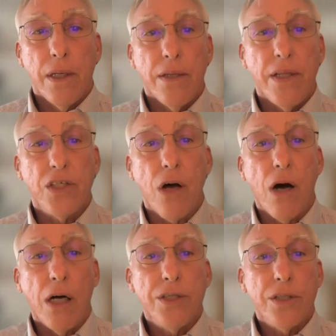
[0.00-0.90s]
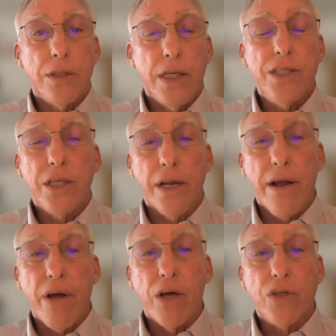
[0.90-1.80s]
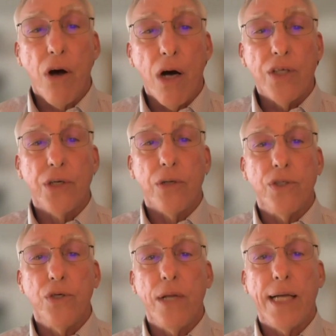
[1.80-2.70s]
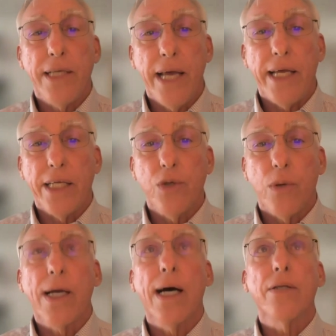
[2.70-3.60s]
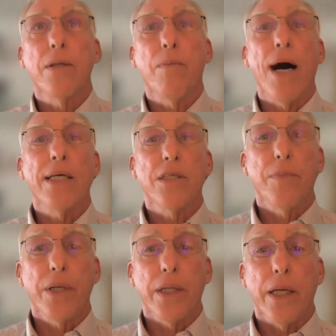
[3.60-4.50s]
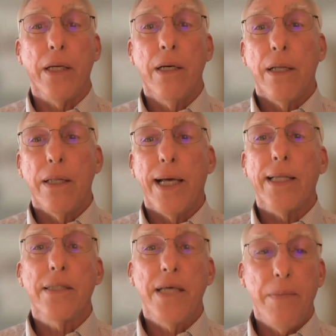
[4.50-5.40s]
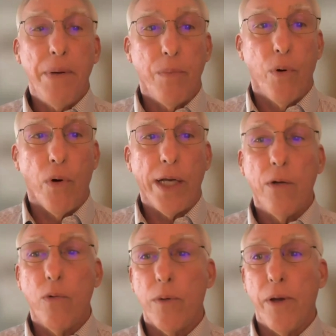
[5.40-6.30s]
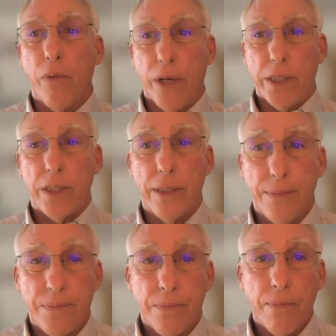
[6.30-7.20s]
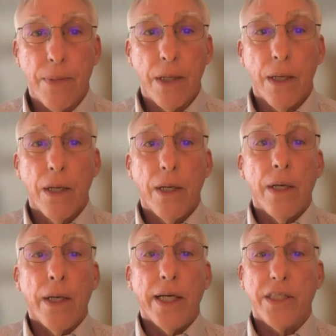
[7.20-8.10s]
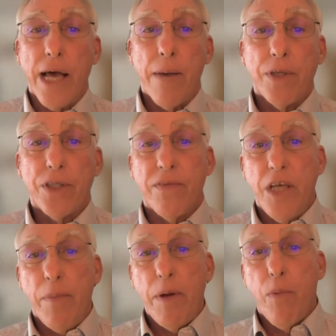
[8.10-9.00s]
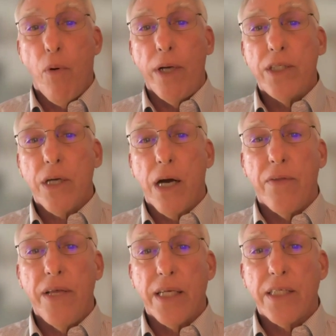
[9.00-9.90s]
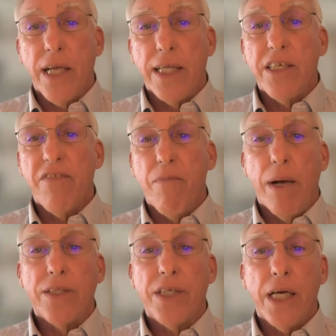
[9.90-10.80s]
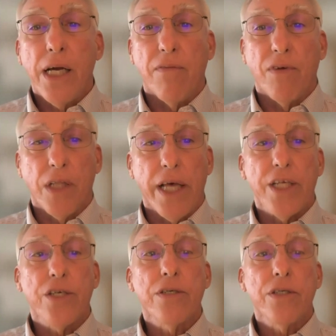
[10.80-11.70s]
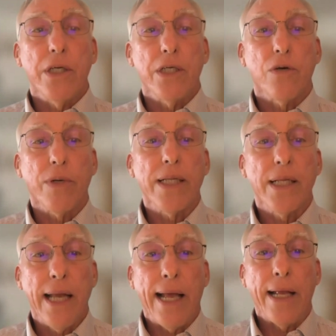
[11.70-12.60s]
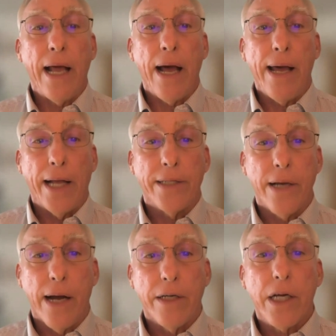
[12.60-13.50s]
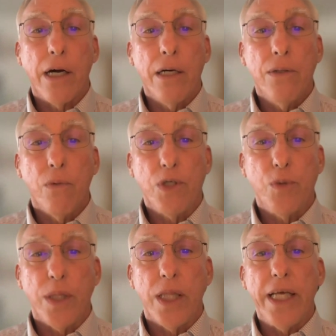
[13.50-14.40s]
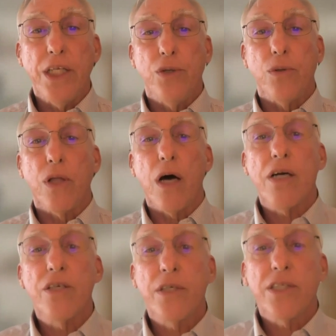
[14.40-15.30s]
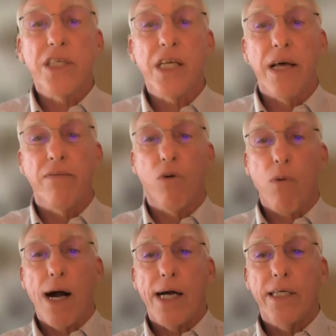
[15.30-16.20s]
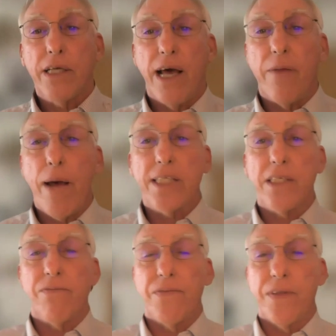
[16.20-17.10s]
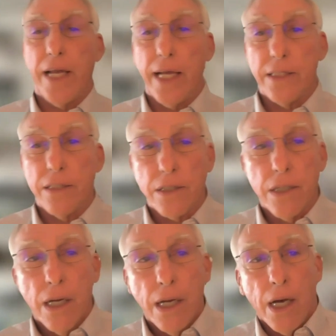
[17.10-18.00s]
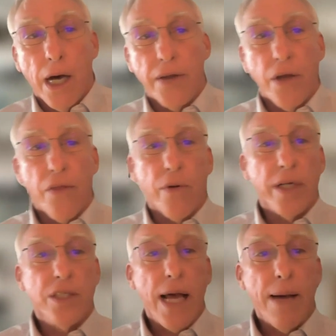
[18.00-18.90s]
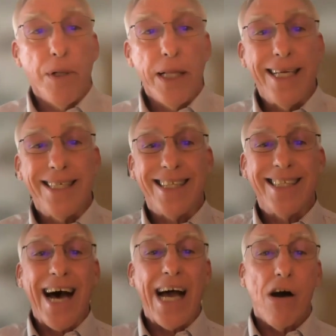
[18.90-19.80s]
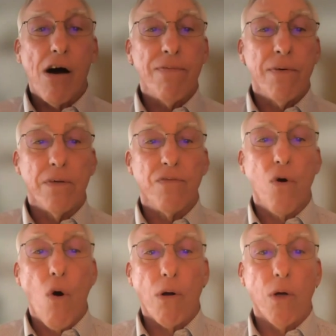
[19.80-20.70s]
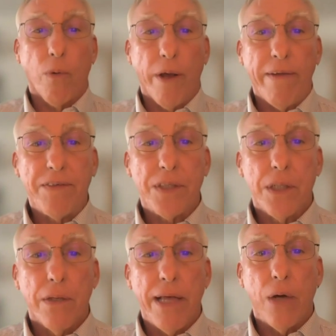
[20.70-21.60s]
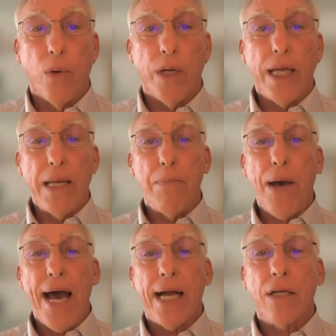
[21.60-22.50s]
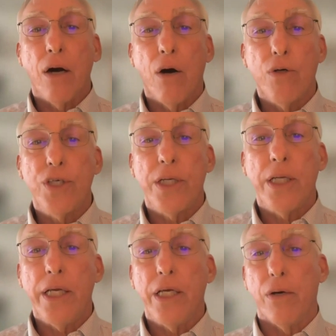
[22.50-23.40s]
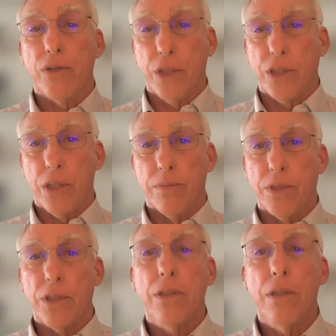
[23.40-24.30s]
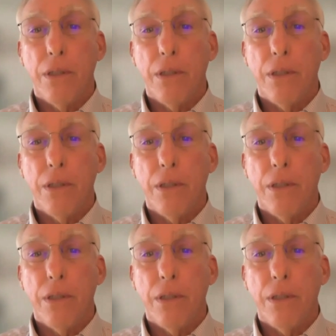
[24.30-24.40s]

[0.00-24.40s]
These scenarios also do not take into account the possibility that a tipping point will be reached. Examples of tipping points are the extensive melting of glaciers in Greenland and Antarctica, which would lead to large sea level rise and massive floodings. Another example is a die-off of coral reefs that would impact ocean ecosystems.